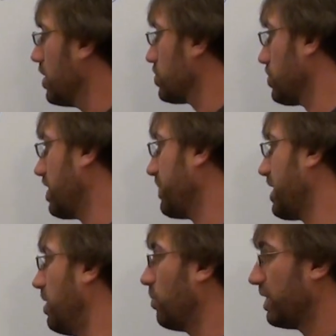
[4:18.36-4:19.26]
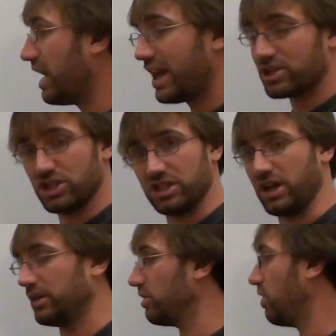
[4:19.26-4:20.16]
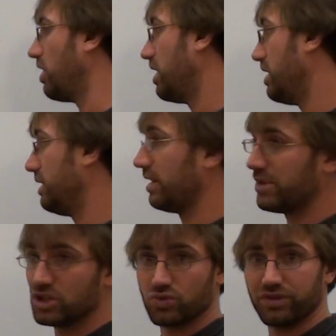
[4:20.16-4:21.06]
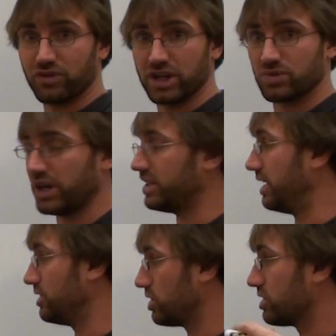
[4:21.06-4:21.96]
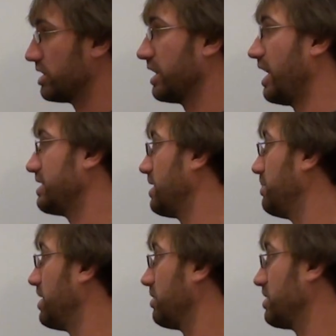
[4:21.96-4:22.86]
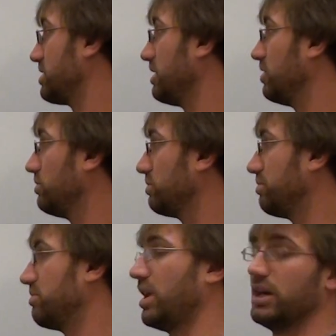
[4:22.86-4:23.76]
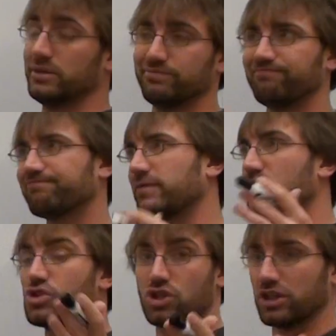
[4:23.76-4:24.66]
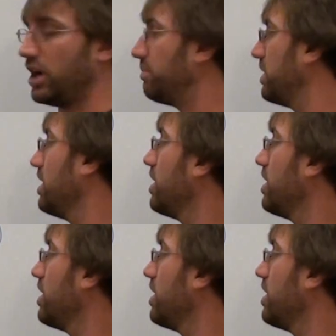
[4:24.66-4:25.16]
So here we go. We're not actually done. Let me just rephrase what I did, just in case anybody is a little shook up.